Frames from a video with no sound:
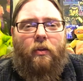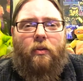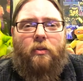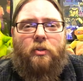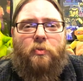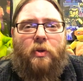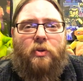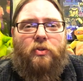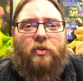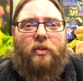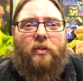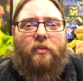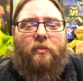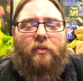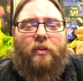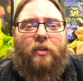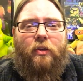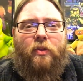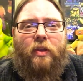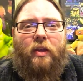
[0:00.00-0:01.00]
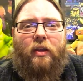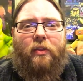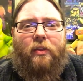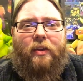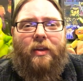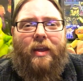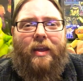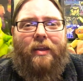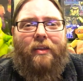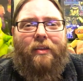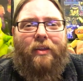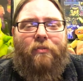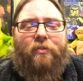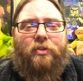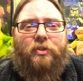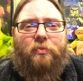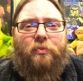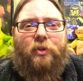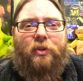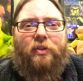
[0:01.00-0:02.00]
Especially near the end of the day, they give you
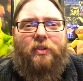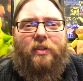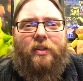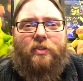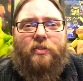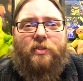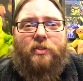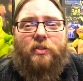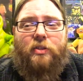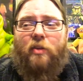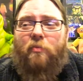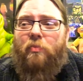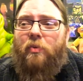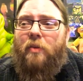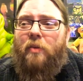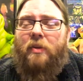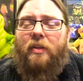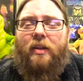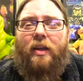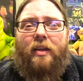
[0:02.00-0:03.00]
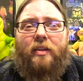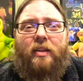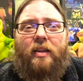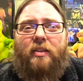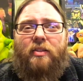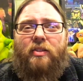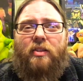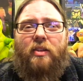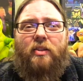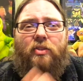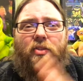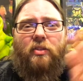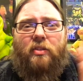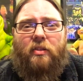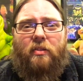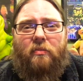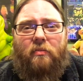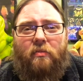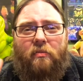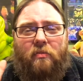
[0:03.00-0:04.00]
some good deals and stuff. But I mean, it's just
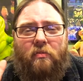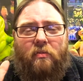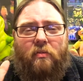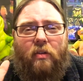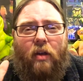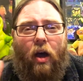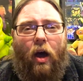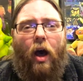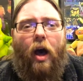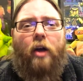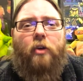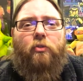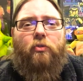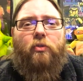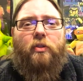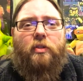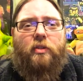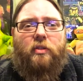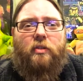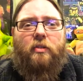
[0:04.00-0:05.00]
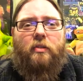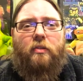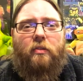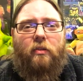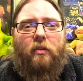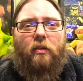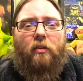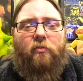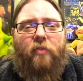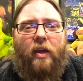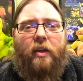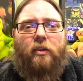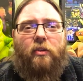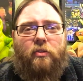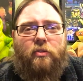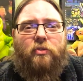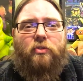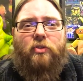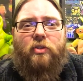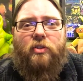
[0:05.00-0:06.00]
hundreds of
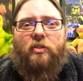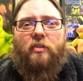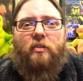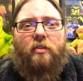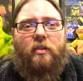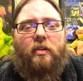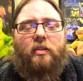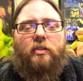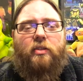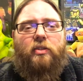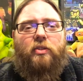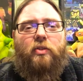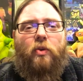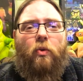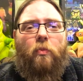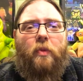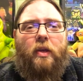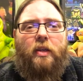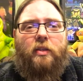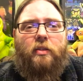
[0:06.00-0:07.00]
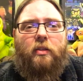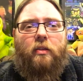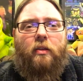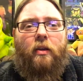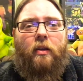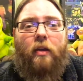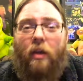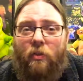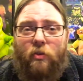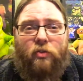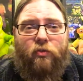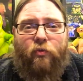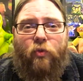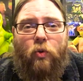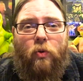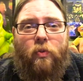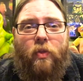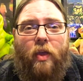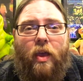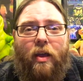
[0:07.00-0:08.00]
vendors. Just it's so amazing, and there's
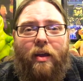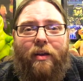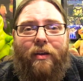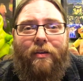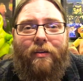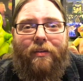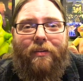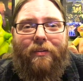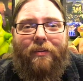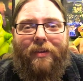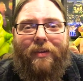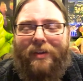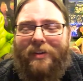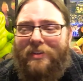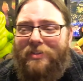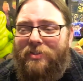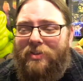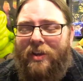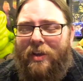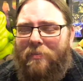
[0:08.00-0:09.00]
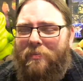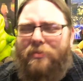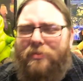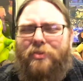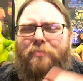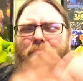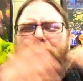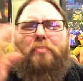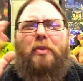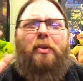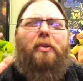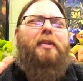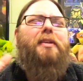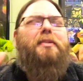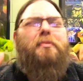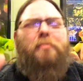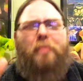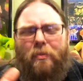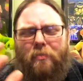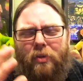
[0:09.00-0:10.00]
food there, and I mean, just
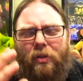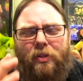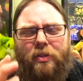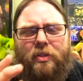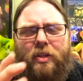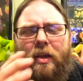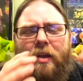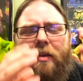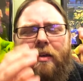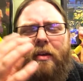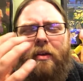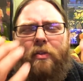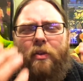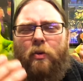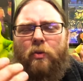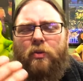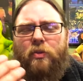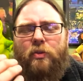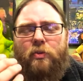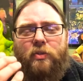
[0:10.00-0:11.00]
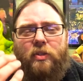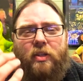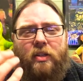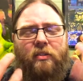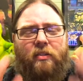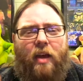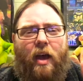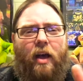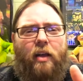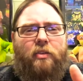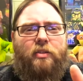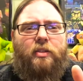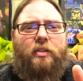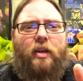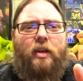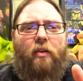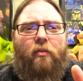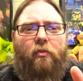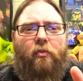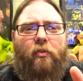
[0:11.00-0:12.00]
buildings upon buildings. There was like doll
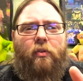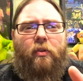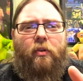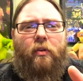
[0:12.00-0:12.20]
stuff.